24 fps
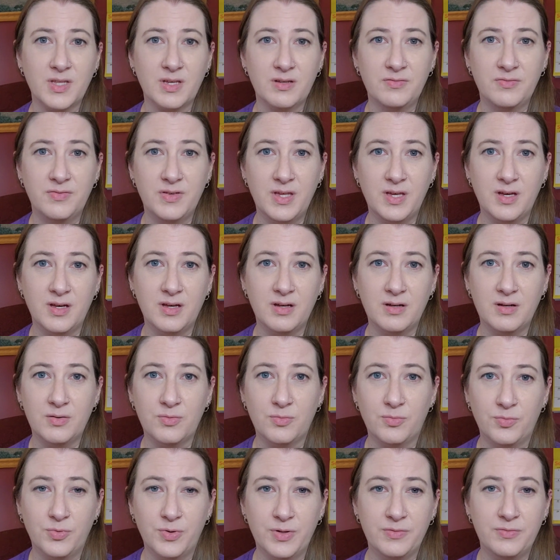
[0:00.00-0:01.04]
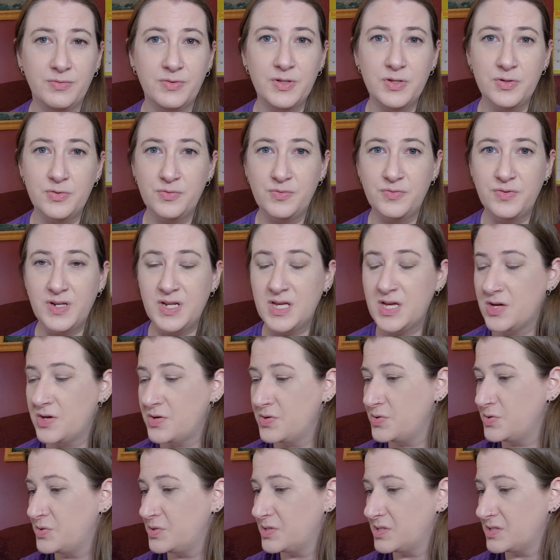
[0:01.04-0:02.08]
via review
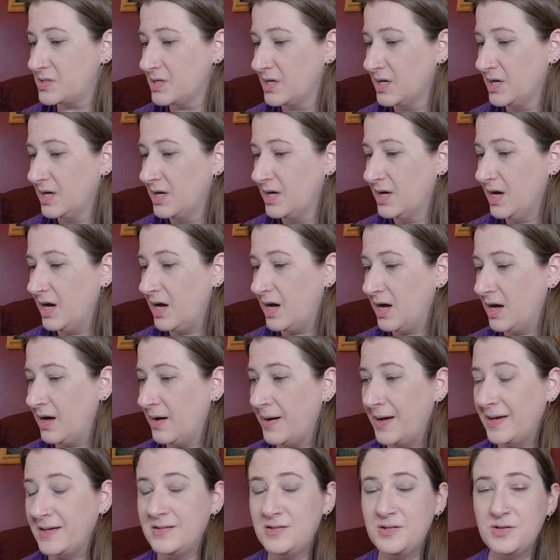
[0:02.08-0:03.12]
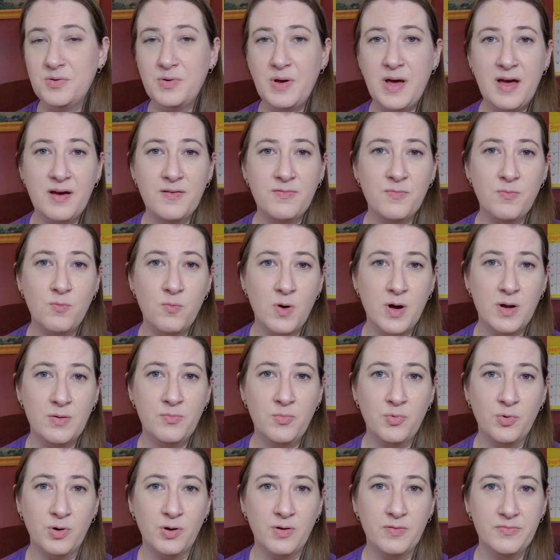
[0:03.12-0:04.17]
videos. I do have one
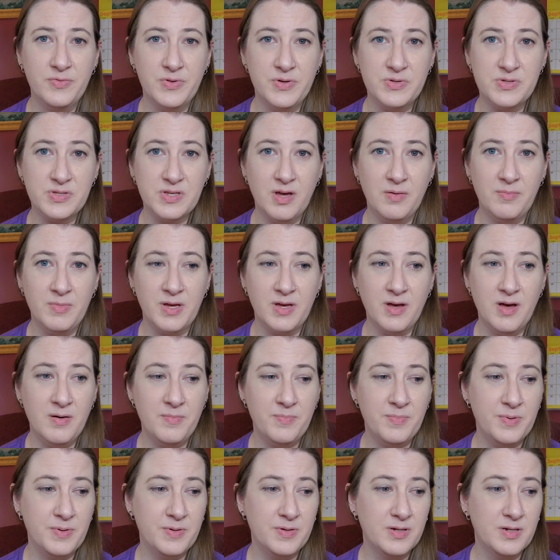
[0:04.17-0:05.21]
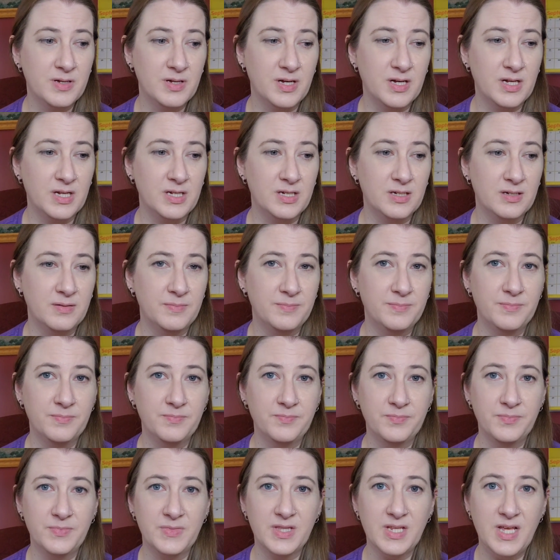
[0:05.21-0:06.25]
more of those coming up
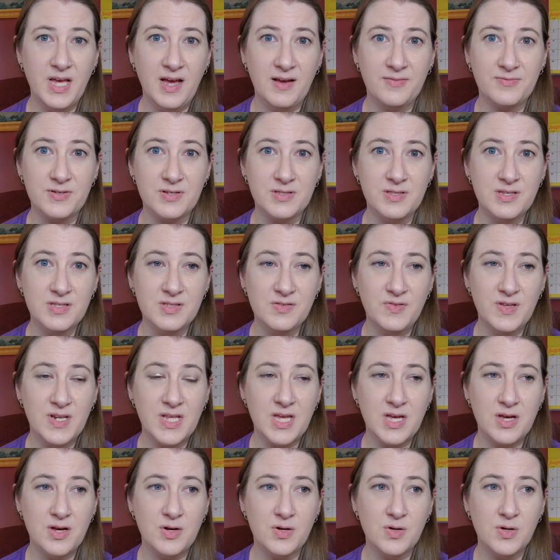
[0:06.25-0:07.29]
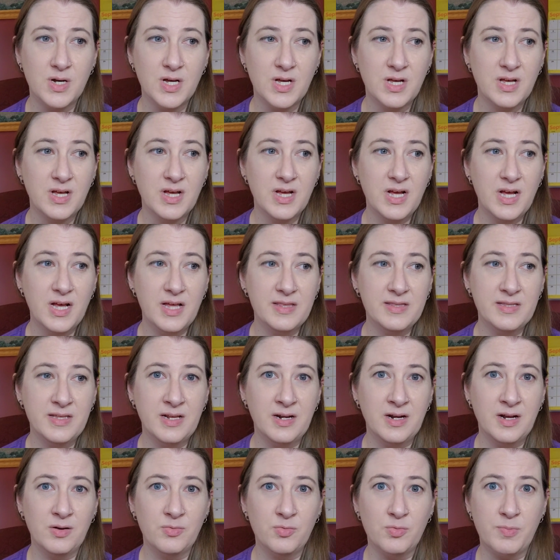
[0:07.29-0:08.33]
after this video, and
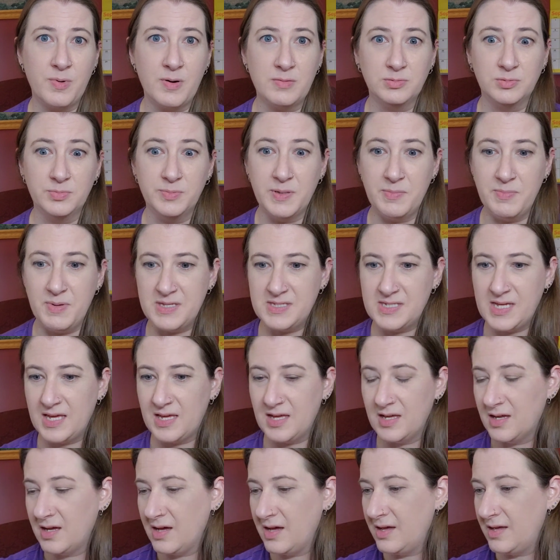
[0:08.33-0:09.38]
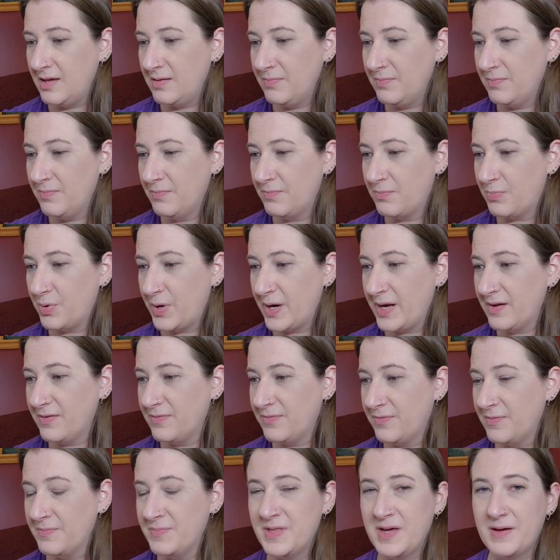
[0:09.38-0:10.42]
then I will probably be taking a break
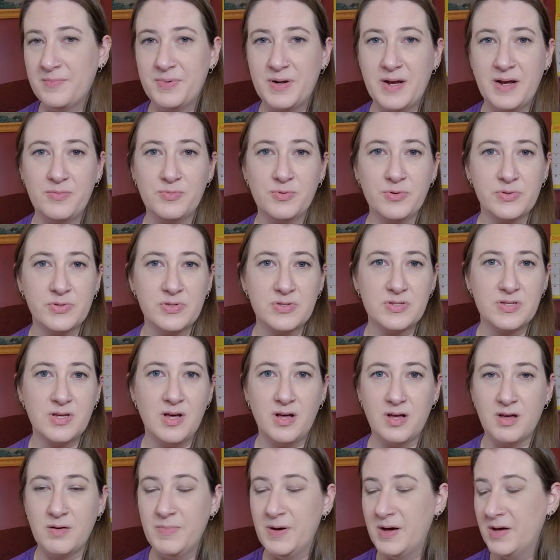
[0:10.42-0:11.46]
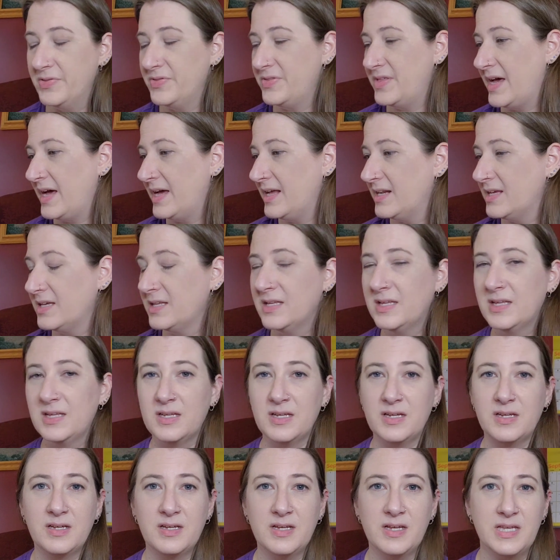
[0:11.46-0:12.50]
from that, but I will talk about that
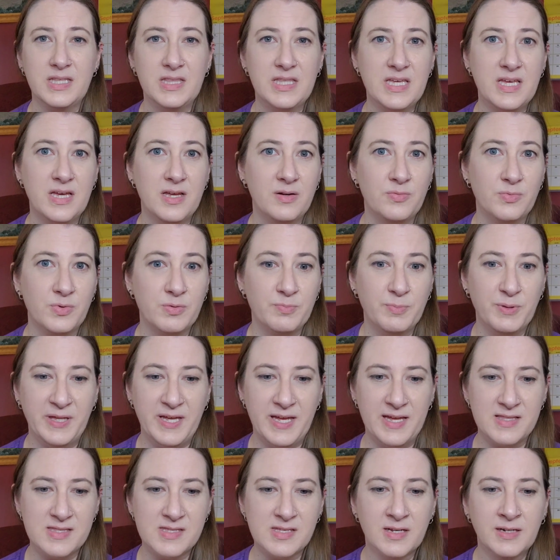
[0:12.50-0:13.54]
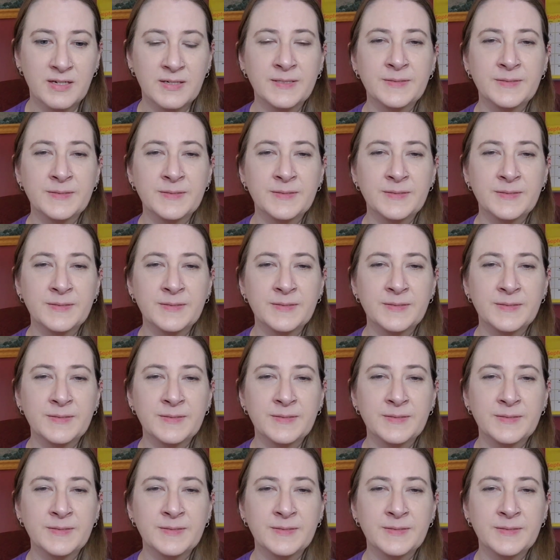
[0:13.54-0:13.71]
at the end with plans.